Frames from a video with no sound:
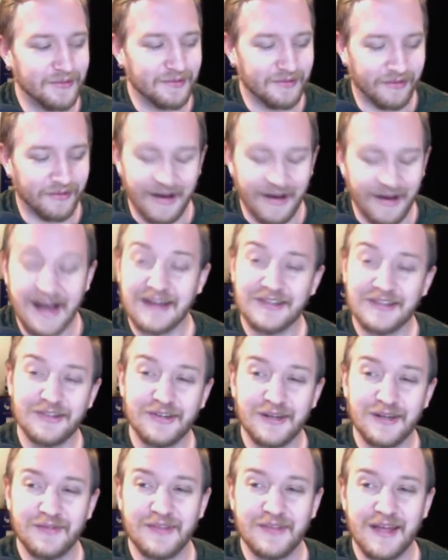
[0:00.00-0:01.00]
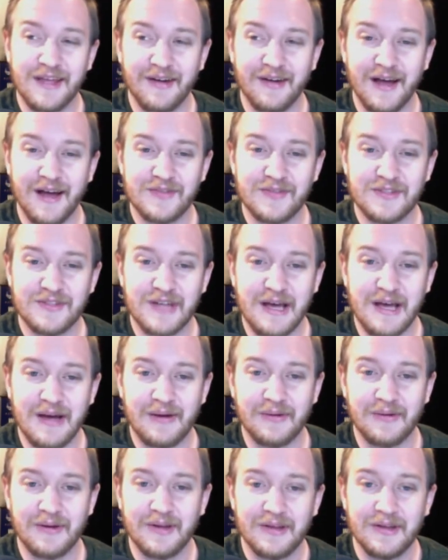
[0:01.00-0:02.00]
like to live that
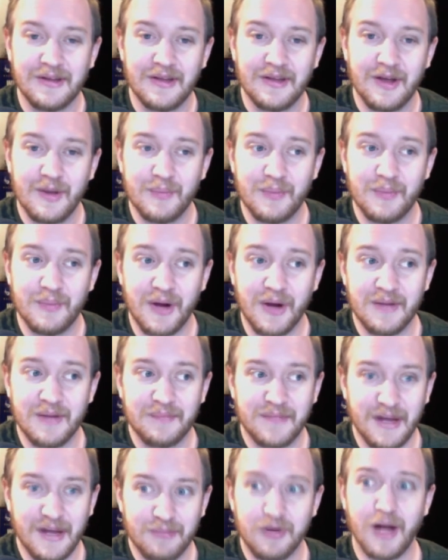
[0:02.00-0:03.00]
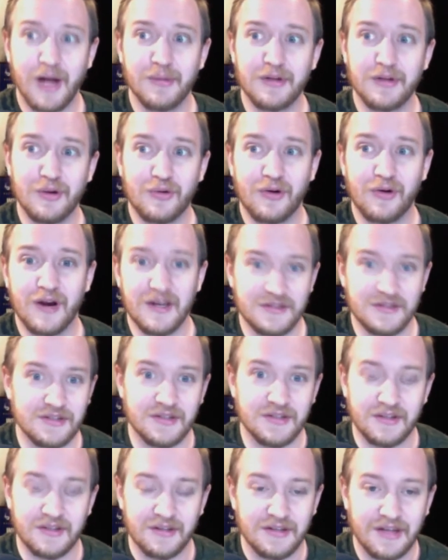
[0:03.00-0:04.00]
lifestyle, but I'd probably go crazy.